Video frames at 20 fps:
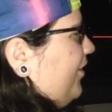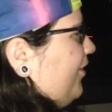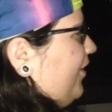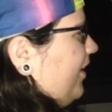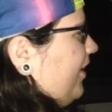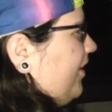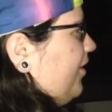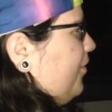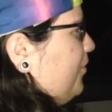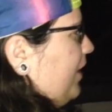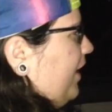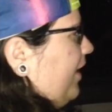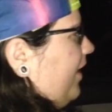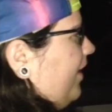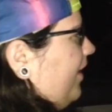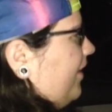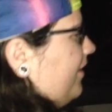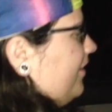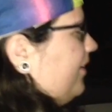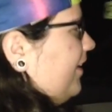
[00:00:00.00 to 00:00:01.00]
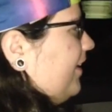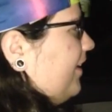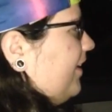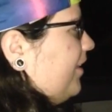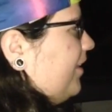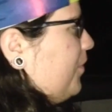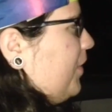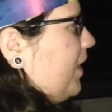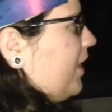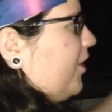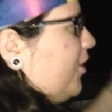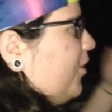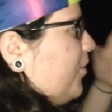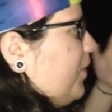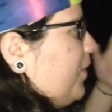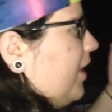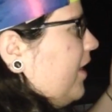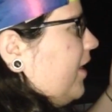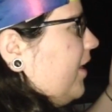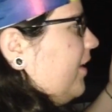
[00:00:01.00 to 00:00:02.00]
and you're like, oh my god. Like, in the back of your
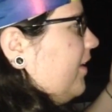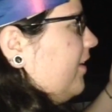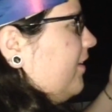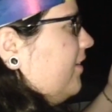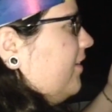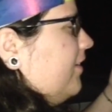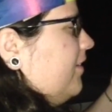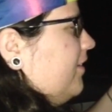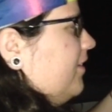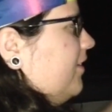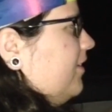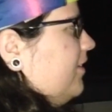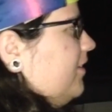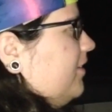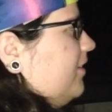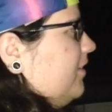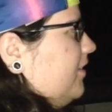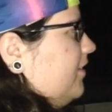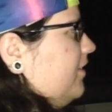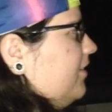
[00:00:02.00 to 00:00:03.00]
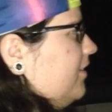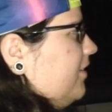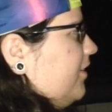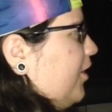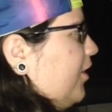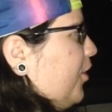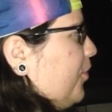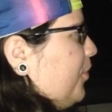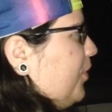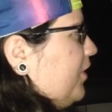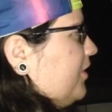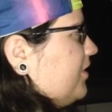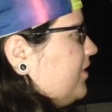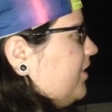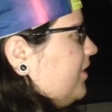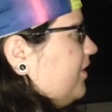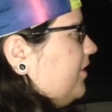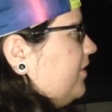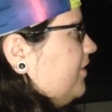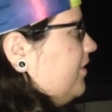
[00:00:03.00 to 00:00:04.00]
mind, they're a
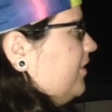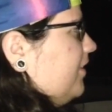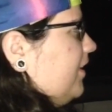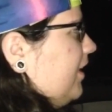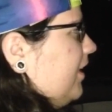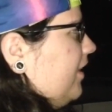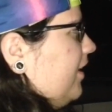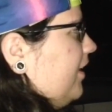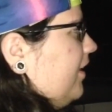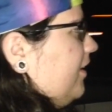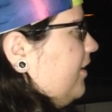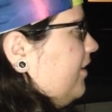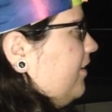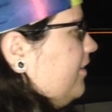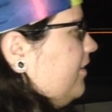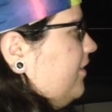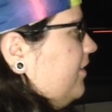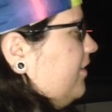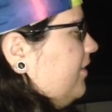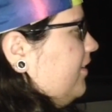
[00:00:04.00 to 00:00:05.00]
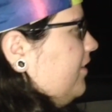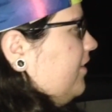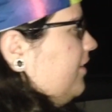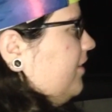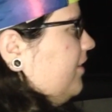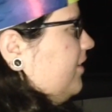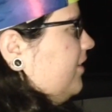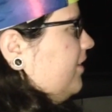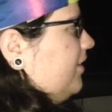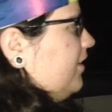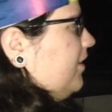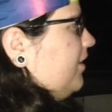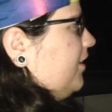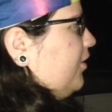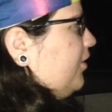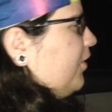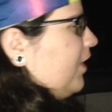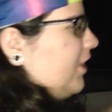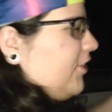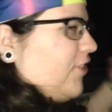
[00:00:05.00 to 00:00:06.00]
person. And then
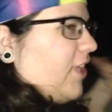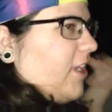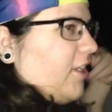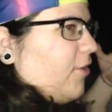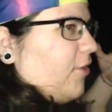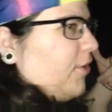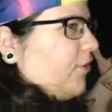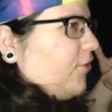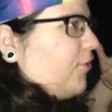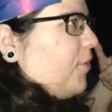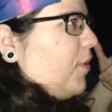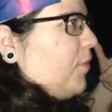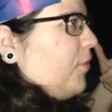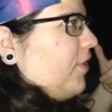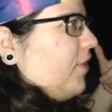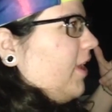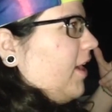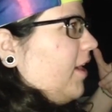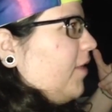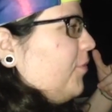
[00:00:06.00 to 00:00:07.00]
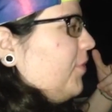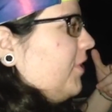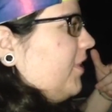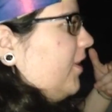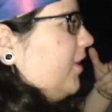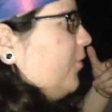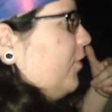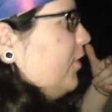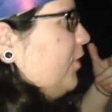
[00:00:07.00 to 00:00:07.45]
you like try to always remember that, but then